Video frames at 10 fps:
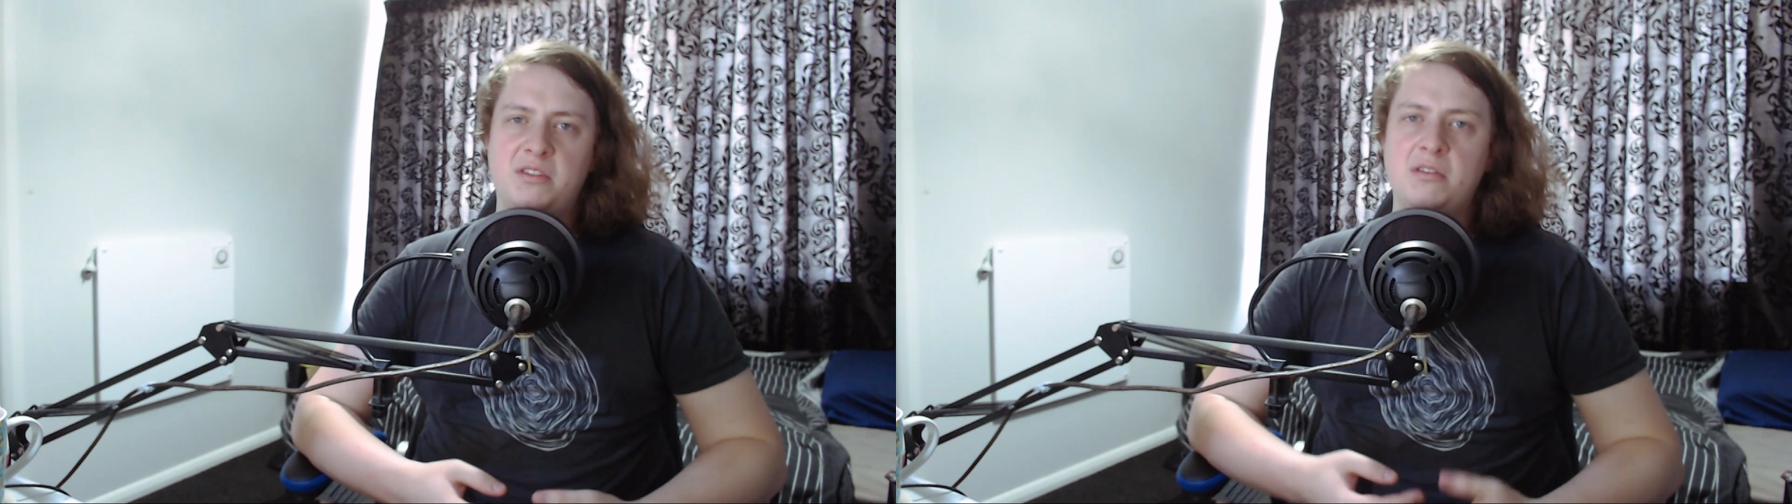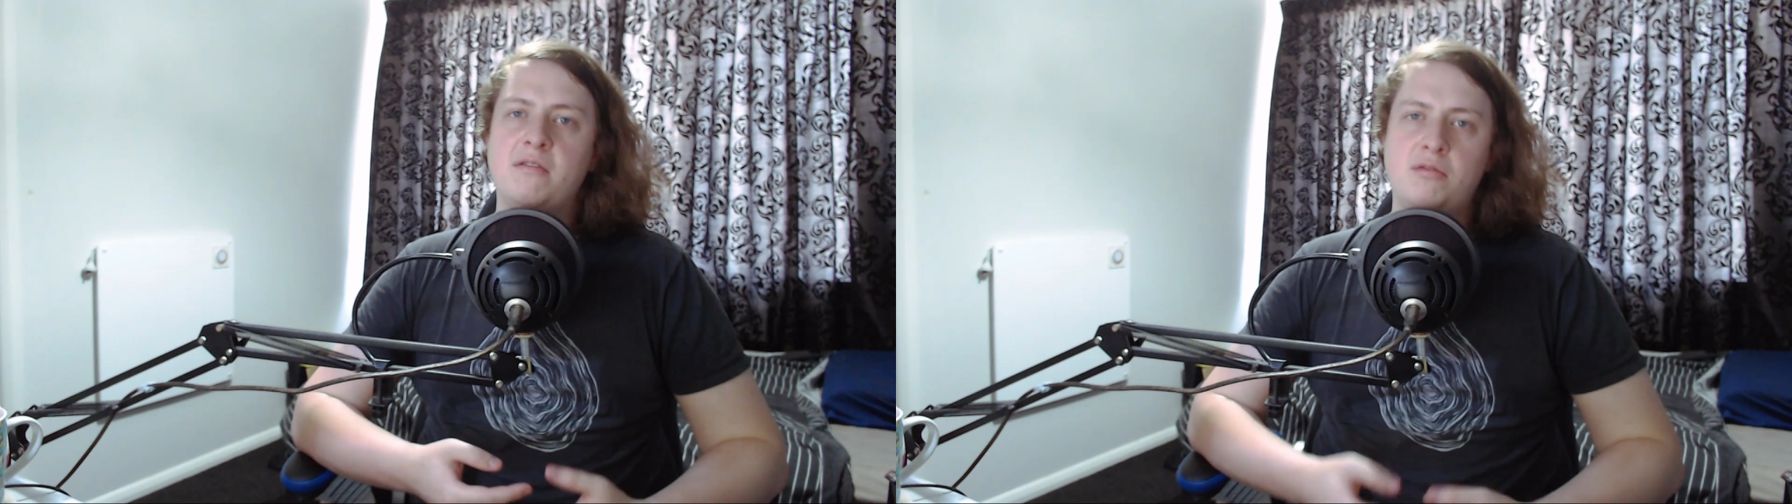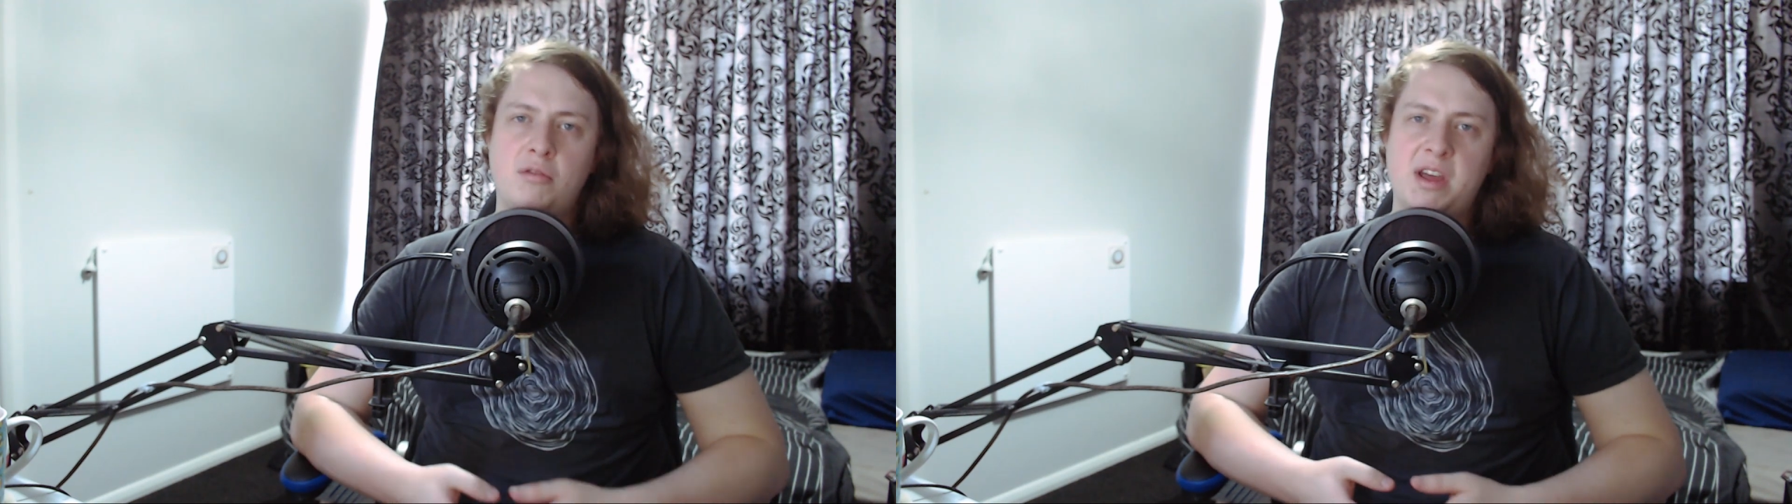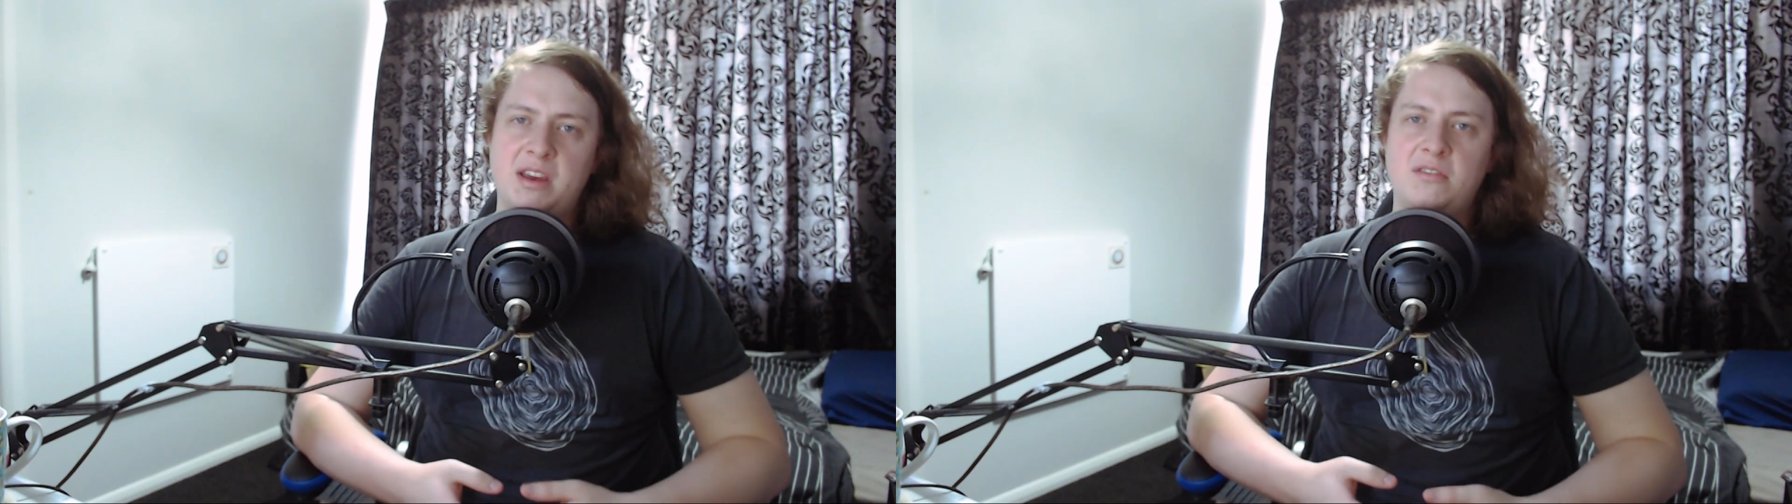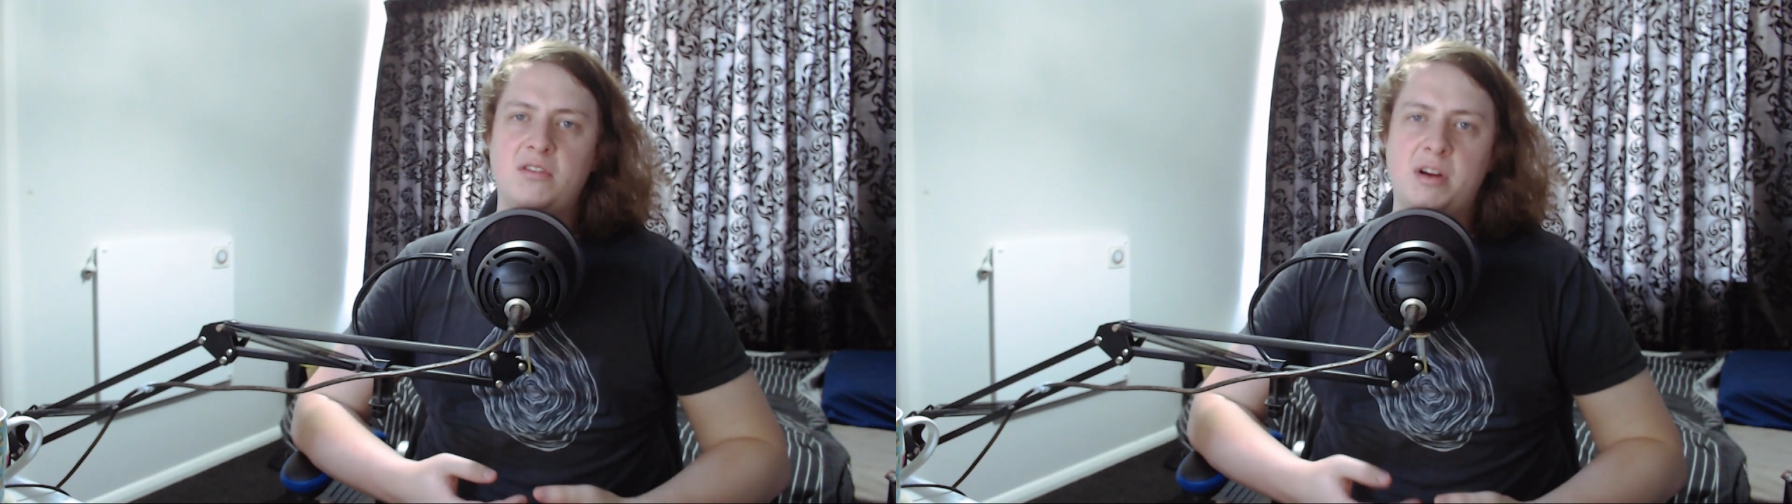to avoid
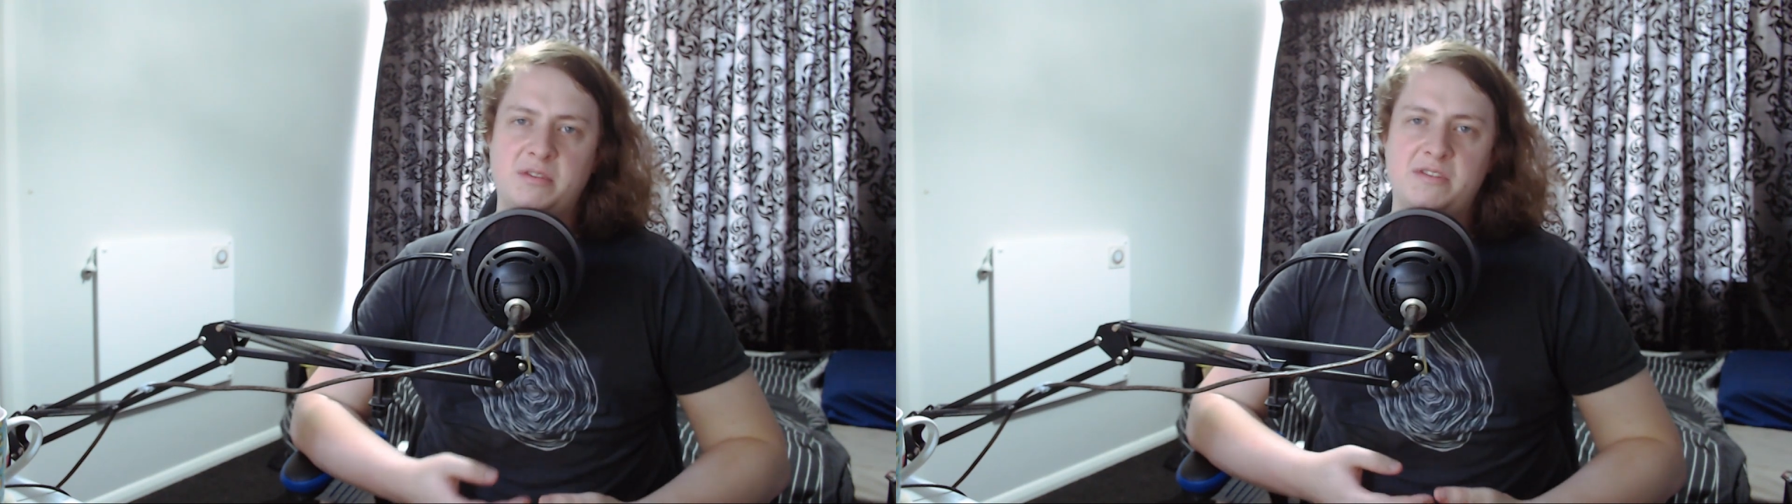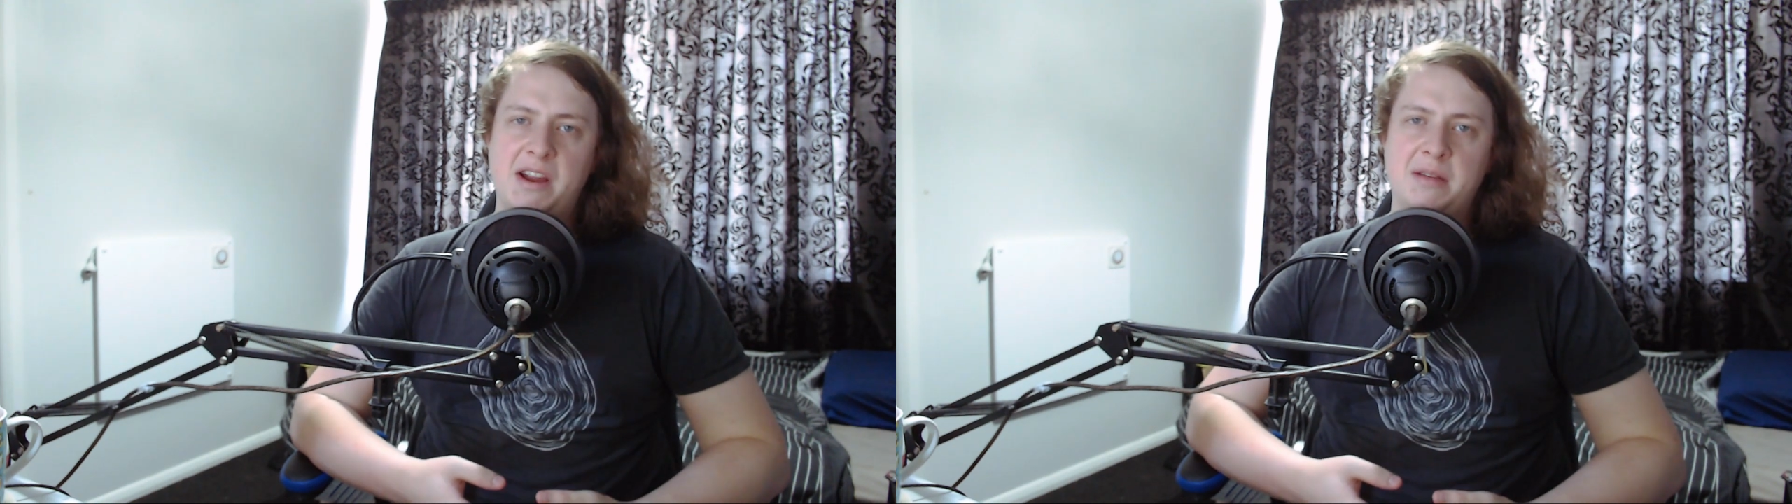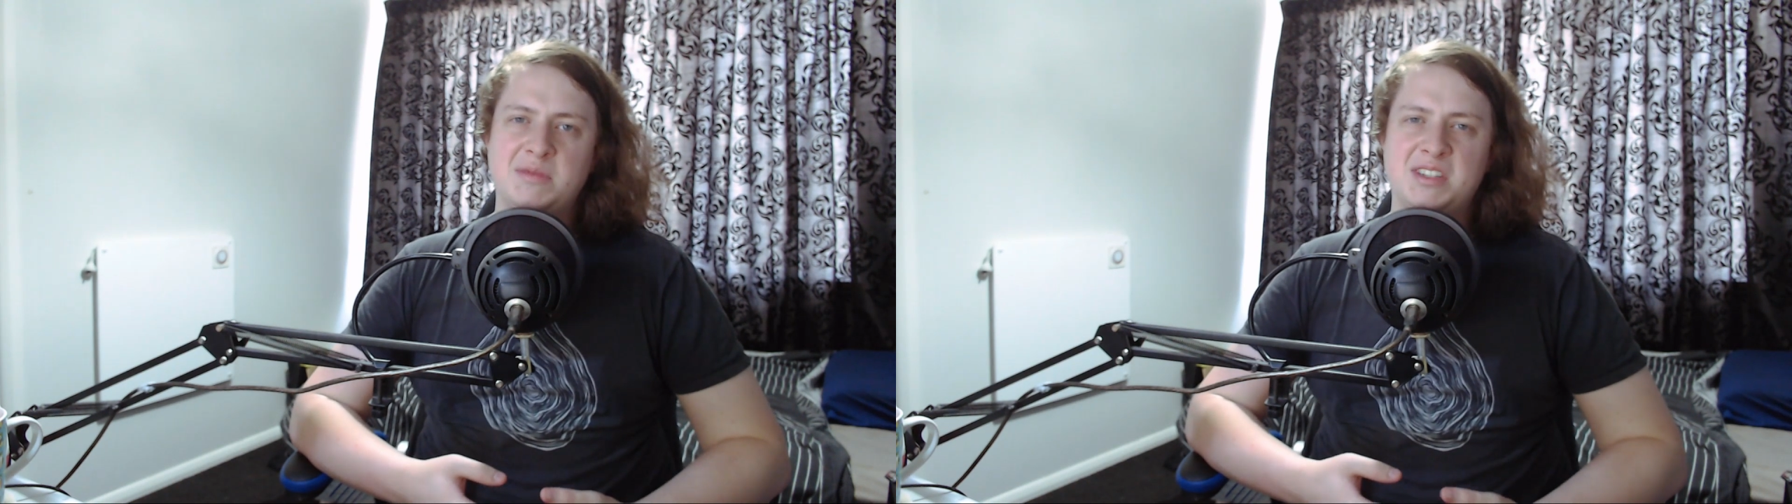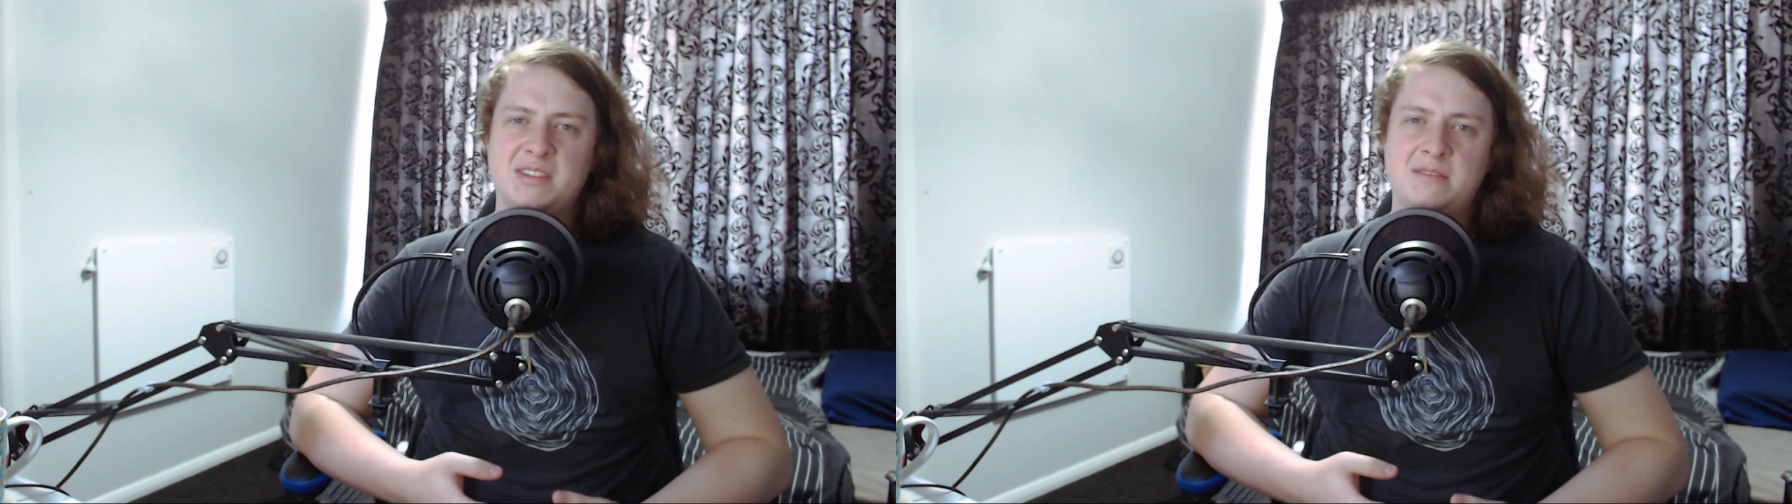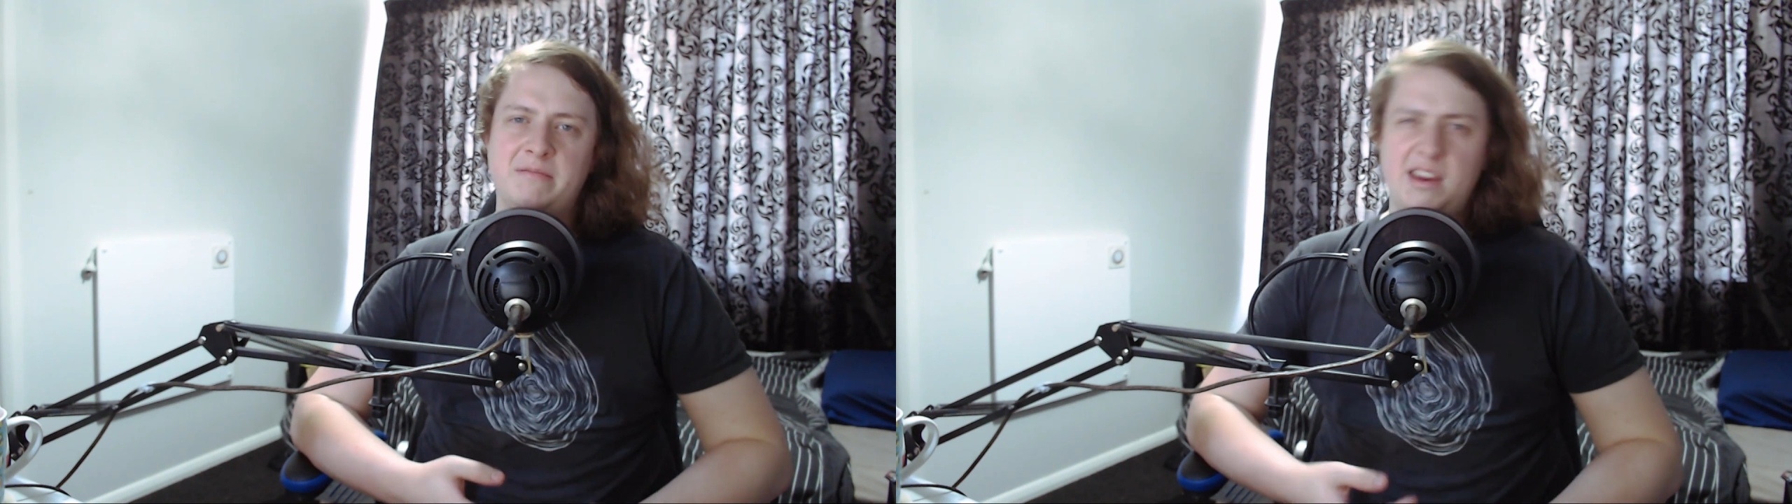dropped frames.